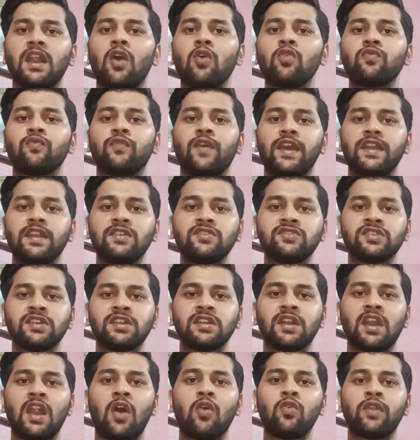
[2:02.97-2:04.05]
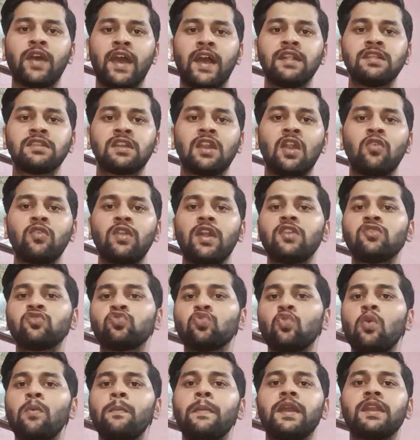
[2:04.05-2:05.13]
cloud, financial cloud, health cloud, and
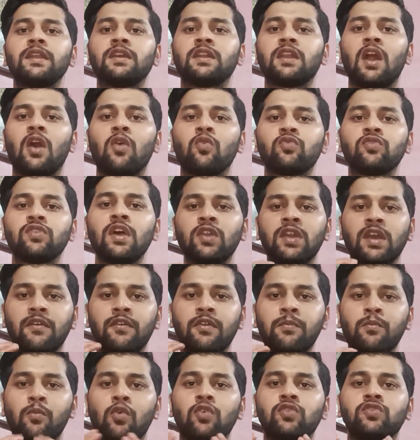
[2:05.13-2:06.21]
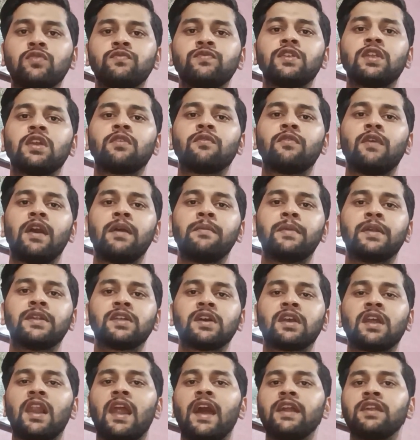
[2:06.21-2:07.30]
so many clouds will cover most of the requirement
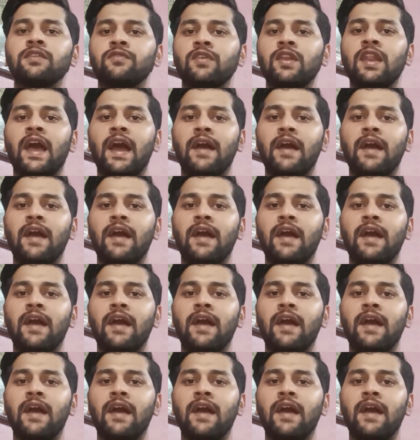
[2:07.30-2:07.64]
the client will